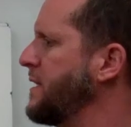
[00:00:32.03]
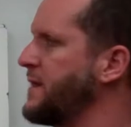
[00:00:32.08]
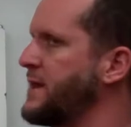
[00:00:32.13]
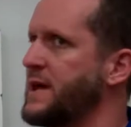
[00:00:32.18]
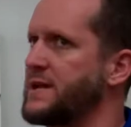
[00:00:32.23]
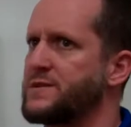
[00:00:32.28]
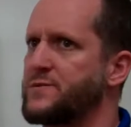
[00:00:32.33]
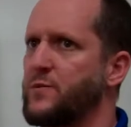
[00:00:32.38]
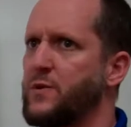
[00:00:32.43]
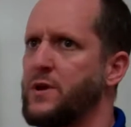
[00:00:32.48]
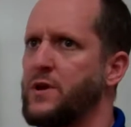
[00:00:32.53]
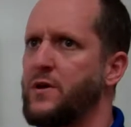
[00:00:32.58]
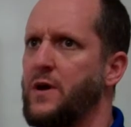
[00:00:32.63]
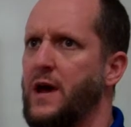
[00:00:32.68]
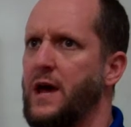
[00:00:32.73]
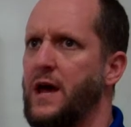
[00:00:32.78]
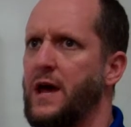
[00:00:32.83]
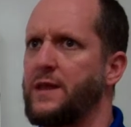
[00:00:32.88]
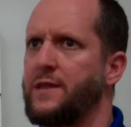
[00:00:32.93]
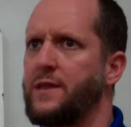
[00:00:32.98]
That's when you
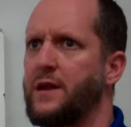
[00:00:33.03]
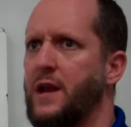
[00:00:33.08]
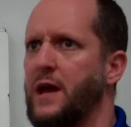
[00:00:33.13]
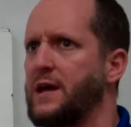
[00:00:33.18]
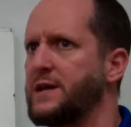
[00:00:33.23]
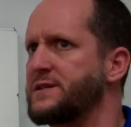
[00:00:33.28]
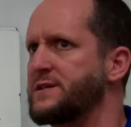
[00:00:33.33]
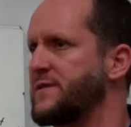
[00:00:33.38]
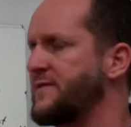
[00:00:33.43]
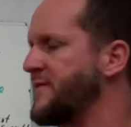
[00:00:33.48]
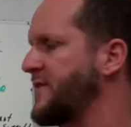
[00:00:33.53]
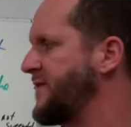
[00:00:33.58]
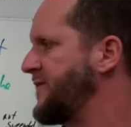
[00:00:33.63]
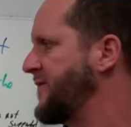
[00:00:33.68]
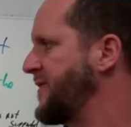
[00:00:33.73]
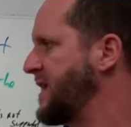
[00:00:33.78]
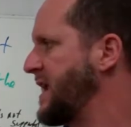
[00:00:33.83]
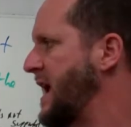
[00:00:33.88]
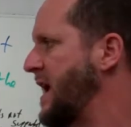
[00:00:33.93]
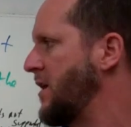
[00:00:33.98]
had the likes of
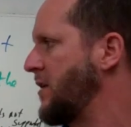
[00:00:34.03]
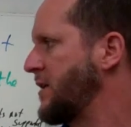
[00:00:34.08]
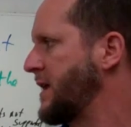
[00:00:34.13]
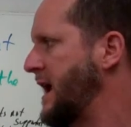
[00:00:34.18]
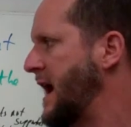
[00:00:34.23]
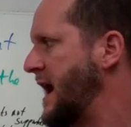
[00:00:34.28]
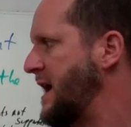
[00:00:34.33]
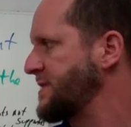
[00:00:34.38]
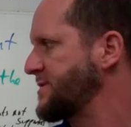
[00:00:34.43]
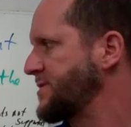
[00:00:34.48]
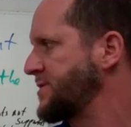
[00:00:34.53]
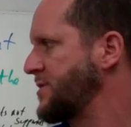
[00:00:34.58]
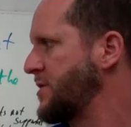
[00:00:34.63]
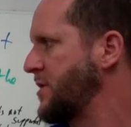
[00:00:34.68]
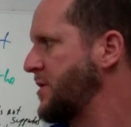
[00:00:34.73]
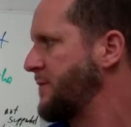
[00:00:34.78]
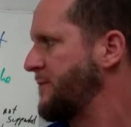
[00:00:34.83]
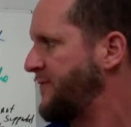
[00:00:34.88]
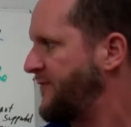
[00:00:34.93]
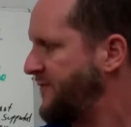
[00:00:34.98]
Fidel Castro